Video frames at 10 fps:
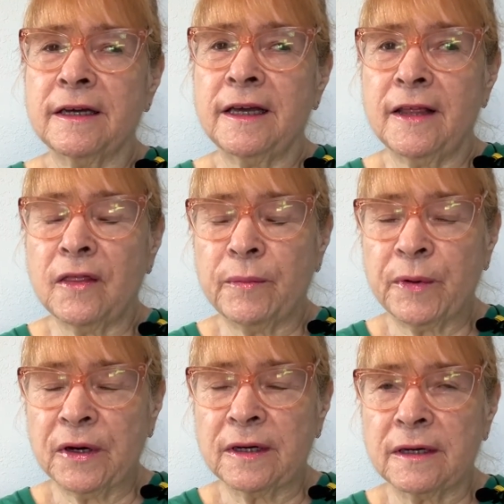in the
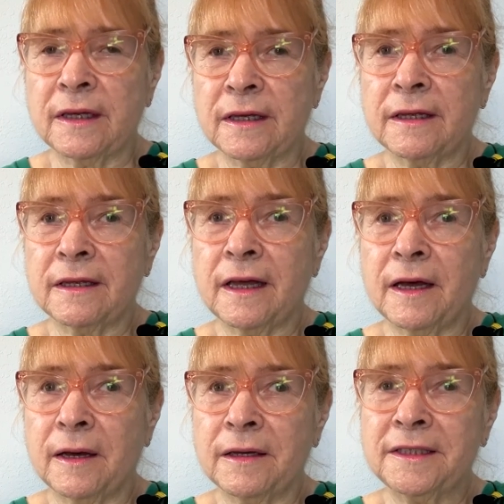book.
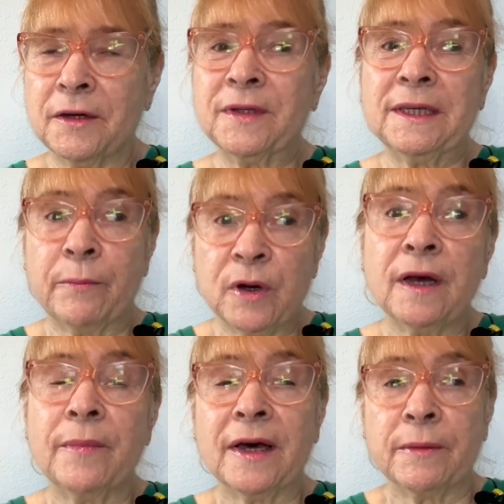So it's a book
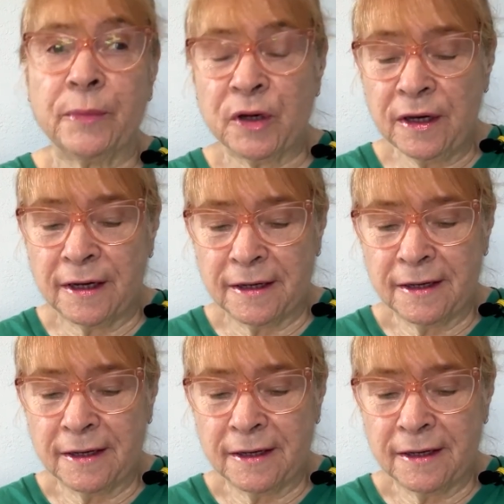about a book,